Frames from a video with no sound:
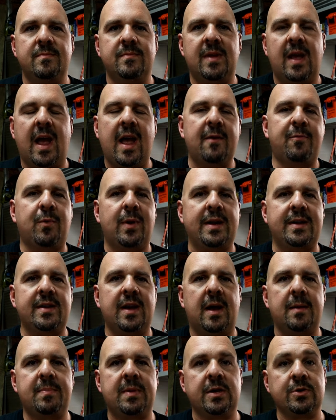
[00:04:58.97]
halfway
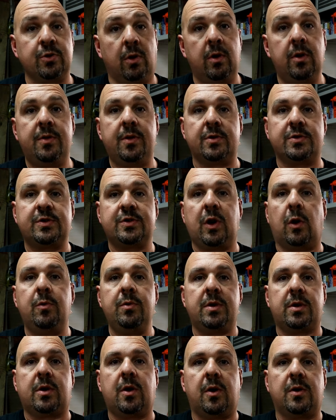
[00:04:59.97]
typed as, "Well, oh, the
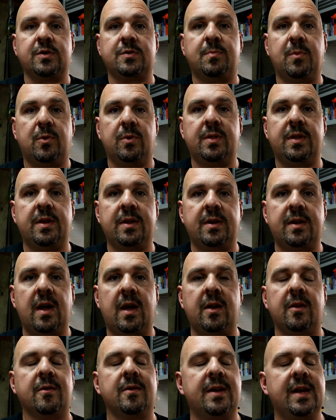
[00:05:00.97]
soda costs more than a
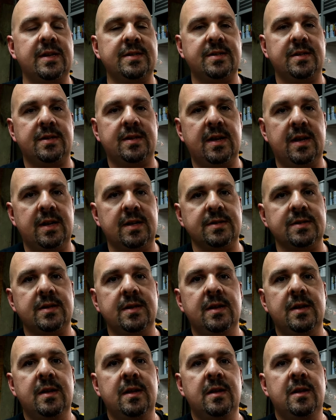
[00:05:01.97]
dollar. Yes, it does.
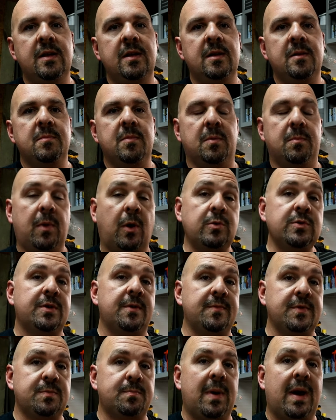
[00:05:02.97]
But most
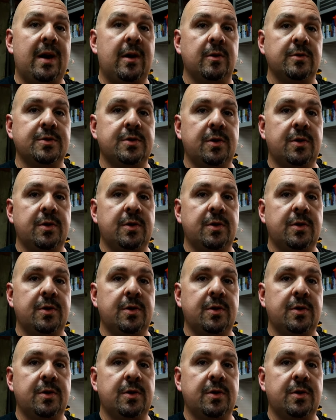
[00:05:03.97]
of us buy our